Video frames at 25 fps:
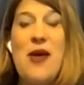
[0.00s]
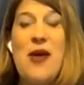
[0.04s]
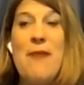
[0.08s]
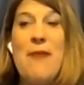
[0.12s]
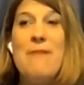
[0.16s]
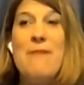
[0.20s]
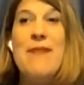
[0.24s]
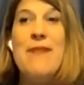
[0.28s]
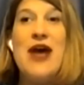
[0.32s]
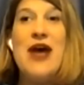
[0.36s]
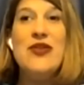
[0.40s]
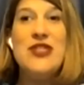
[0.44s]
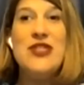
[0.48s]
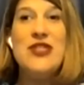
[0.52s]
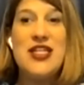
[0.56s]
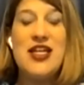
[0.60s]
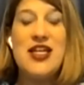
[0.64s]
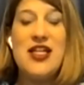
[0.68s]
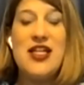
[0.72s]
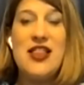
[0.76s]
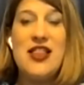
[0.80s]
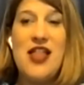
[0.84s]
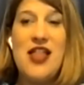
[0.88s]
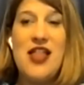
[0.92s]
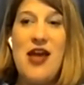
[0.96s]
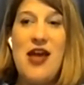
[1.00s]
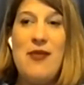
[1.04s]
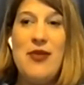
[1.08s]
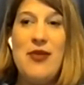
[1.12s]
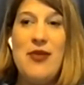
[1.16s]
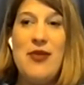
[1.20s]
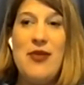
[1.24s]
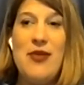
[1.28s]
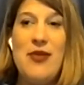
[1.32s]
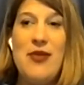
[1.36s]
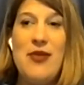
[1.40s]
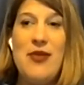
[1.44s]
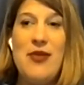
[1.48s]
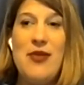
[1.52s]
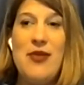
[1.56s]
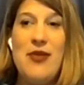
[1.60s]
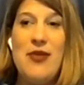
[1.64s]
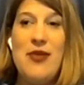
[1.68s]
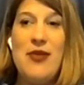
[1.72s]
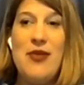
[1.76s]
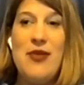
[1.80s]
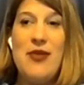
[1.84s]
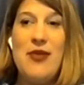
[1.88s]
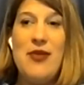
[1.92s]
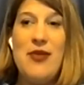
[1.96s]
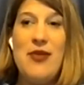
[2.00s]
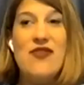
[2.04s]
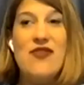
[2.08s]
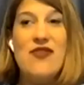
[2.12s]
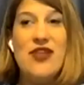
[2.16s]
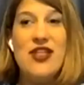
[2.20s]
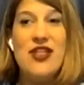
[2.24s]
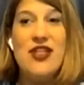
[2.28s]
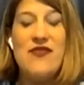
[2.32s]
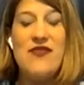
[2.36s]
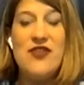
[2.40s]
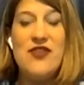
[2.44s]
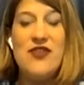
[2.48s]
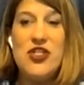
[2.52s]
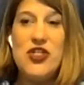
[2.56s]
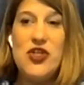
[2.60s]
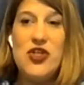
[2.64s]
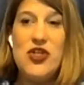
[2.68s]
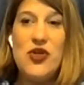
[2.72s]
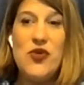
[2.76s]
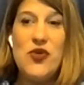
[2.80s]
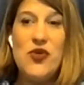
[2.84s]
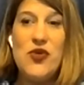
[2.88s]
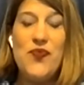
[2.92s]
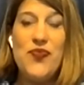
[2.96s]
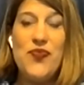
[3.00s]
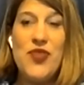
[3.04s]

mountain climbers that I really love to do.